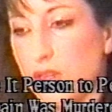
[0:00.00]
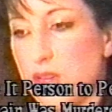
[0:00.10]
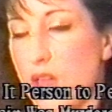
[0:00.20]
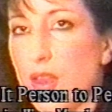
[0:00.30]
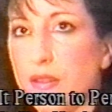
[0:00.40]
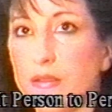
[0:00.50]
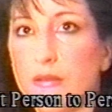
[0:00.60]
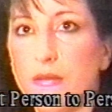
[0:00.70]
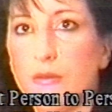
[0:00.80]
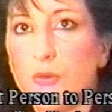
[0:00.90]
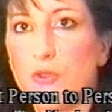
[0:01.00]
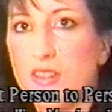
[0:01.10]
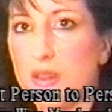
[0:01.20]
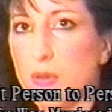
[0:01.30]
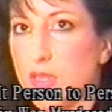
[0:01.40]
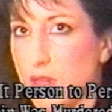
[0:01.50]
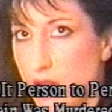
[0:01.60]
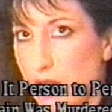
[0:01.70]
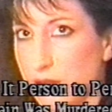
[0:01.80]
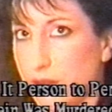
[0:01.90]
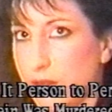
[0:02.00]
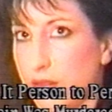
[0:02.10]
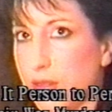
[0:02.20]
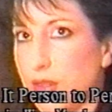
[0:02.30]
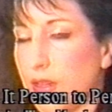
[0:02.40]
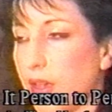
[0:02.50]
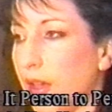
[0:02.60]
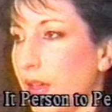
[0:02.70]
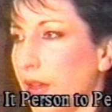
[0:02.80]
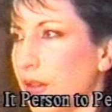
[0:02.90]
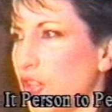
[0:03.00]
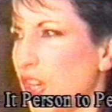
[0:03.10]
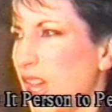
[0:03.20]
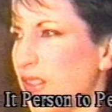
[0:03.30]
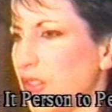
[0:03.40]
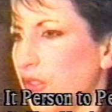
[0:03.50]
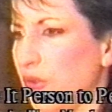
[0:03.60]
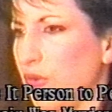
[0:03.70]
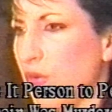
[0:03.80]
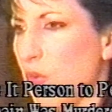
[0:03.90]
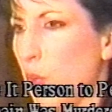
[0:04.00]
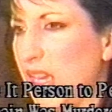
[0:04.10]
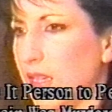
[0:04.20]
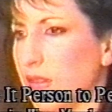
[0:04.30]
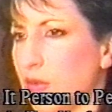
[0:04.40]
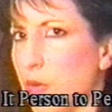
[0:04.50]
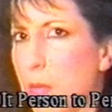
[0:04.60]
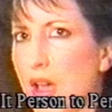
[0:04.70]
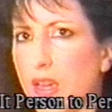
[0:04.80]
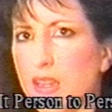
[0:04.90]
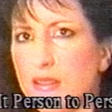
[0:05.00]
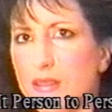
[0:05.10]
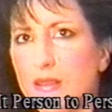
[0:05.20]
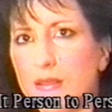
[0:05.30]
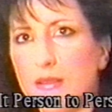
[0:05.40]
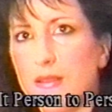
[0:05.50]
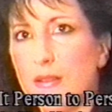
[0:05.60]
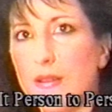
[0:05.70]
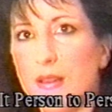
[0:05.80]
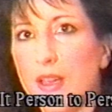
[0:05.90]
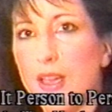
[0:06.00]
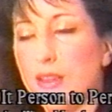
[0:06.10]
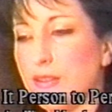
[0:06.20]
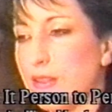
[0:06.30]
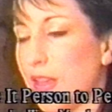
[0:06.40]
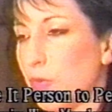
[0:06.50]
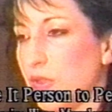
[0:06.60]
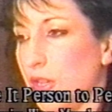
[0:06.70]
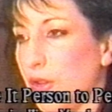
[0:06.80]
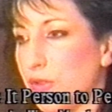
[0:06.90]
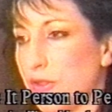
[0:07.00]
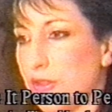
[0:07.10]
a nun, was dressed up as a nun. She had to wee into a bucket, and that was used